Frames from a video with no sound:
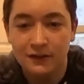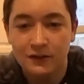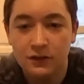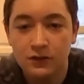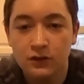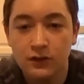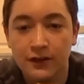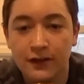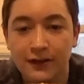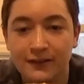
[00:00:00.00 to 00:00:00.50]

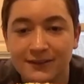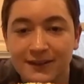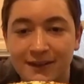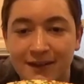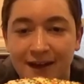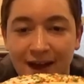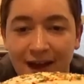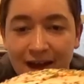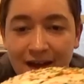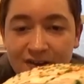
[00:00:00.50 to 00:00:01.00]
Look at
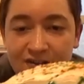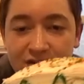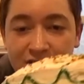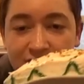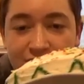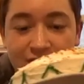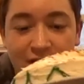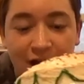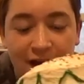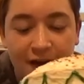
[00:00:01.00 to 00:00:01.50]
the
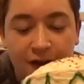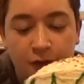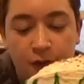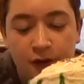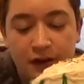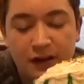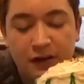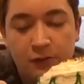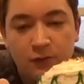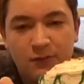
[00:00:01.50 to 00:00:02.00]
edges I
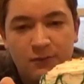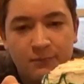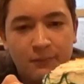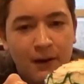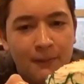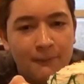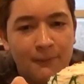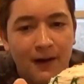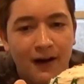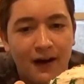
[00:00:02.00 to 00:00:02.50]
created with my
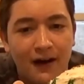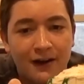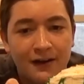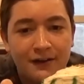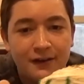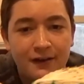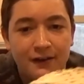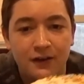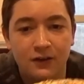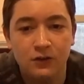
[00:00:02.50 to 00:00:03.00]
mind.
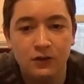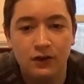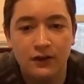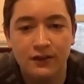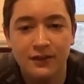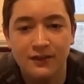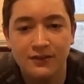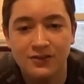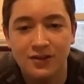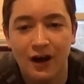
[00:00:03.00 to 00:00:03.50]
Look at
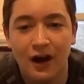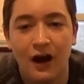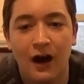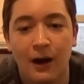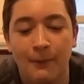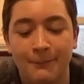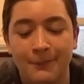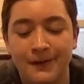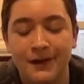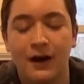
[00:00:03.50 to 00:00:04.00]
the
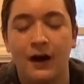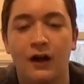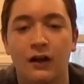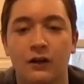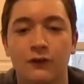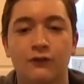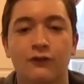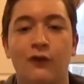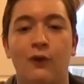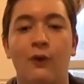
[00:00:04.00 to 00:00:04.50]
top,
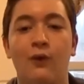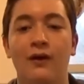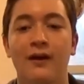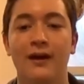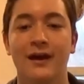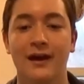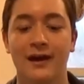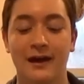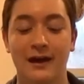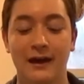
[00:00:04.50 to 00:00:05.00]
colorful
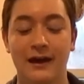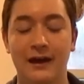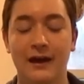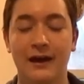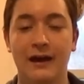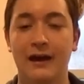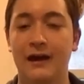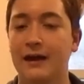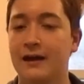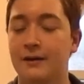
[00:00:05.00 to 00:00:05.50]

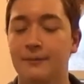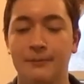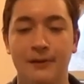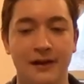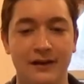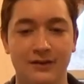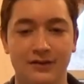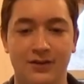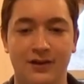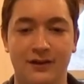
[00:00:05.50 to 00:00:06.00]
and
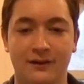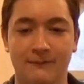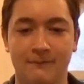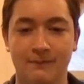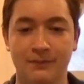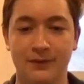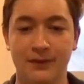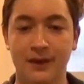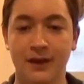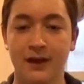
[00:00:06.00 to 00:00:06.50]
amazing.
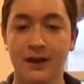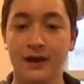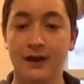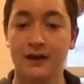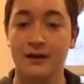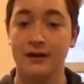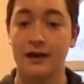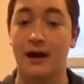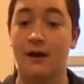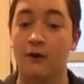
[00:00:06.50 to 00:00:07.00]

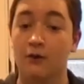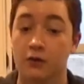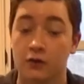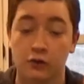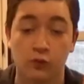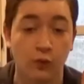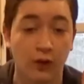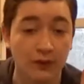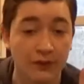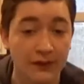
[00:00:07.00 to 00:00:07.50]
Now, there's
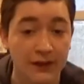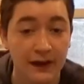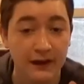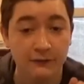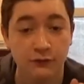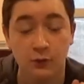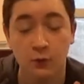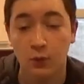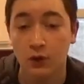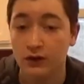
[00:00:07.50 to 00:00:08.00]
one thing I have
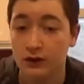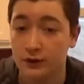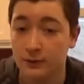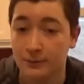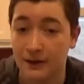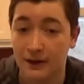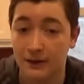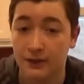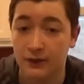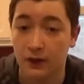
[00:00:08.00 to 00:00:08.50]
to warn you
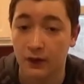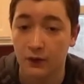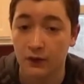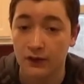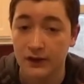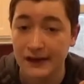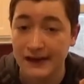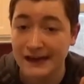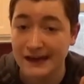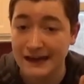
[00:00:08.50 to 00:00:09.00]
about though.
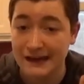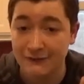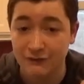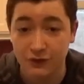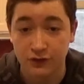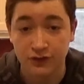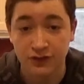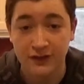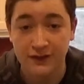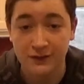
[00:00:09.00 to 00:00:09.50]
If you
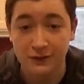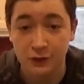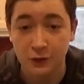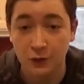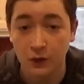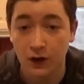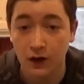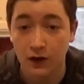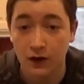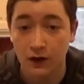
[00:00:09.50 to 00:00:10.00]
think too
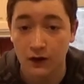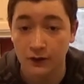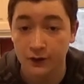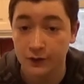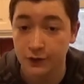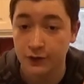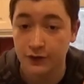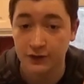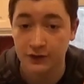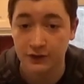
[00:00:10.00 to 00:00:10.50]
hard,
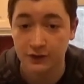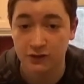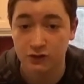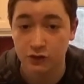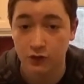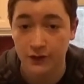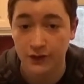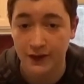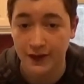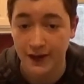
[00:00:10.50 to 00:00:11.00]
you can
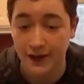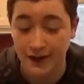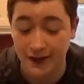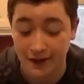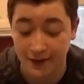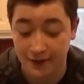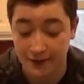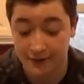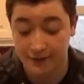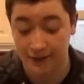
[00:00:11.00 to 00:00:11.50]
destroy the
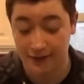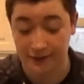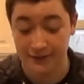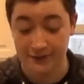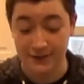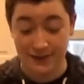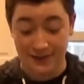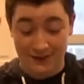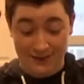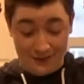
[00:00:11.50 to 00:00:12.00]
cake, like
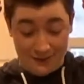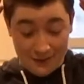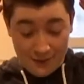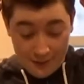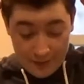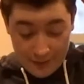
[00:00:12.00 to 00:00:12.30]
this.